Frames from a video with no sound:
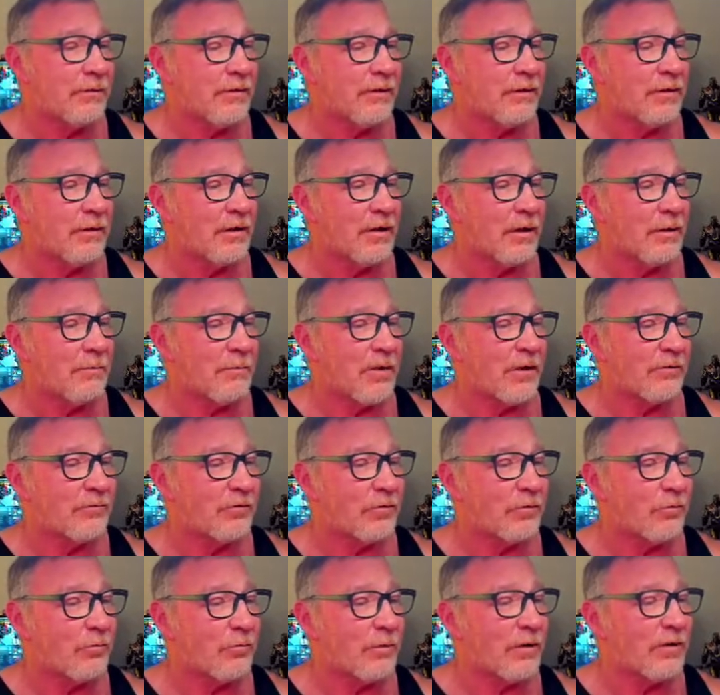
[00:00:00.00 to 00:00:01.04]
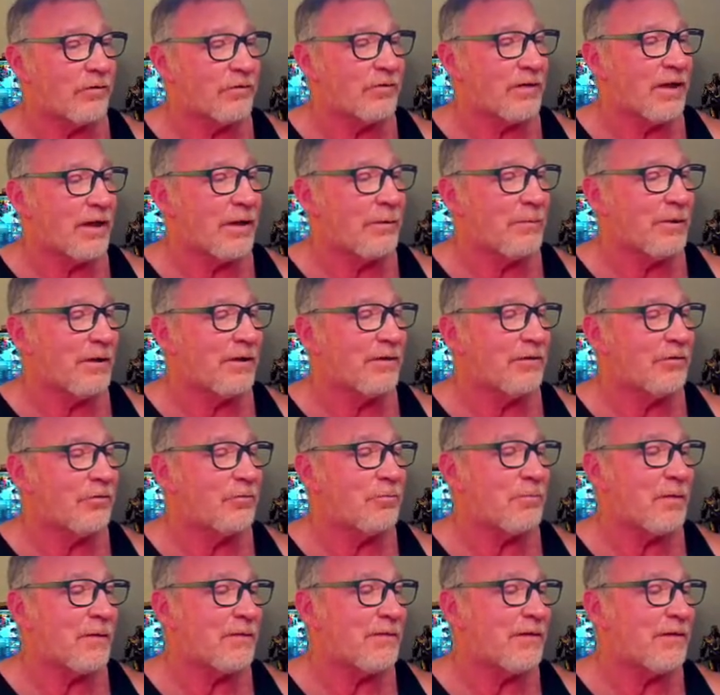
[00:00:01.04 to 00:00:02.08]
I'm not sure what his name is,
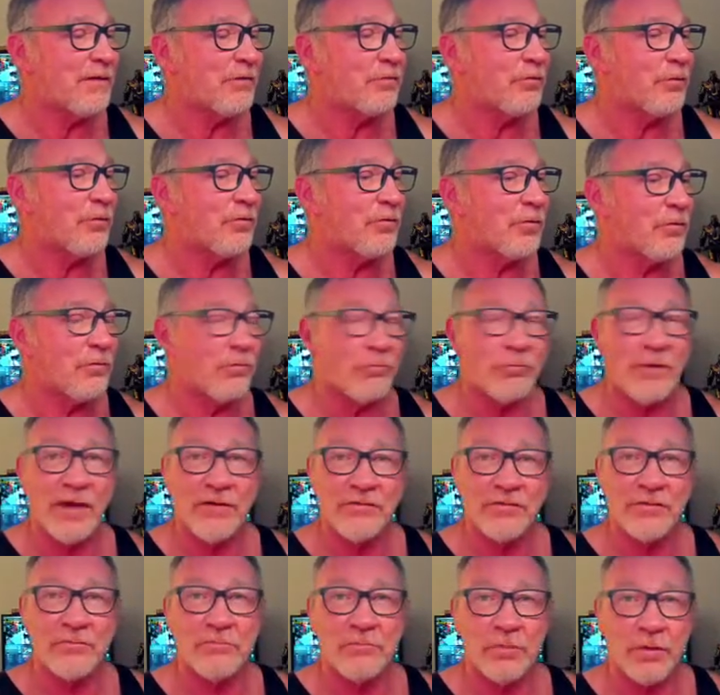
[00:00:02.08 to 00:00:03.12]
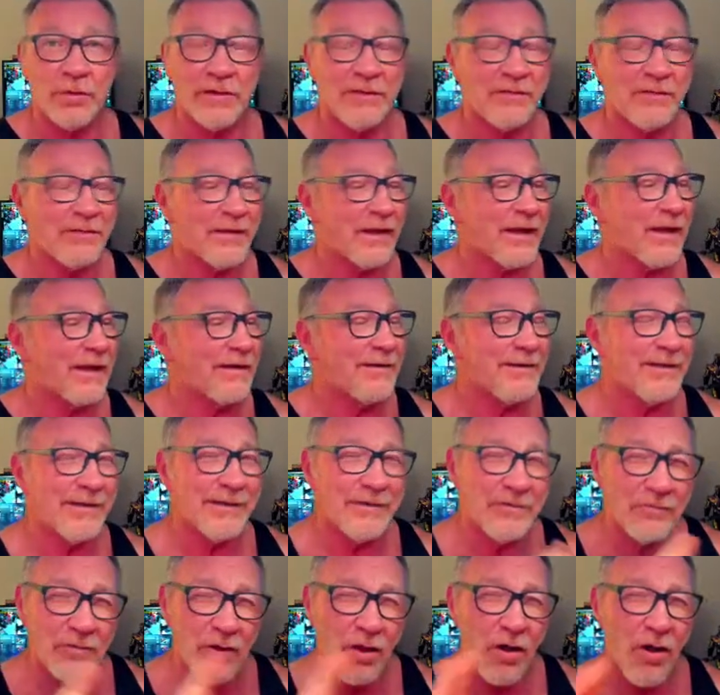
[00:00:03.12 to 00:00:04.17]
but this was a resin print that I did
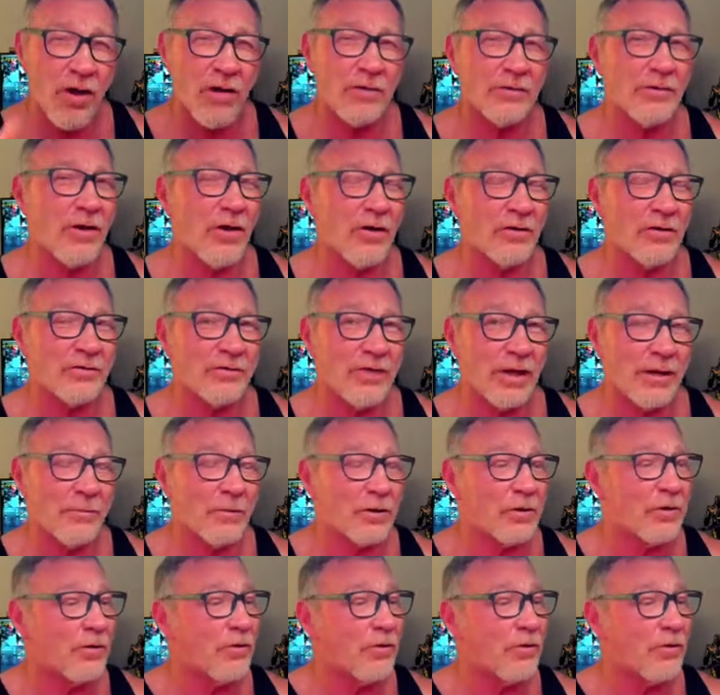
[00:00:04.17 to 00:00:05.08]
long time ago.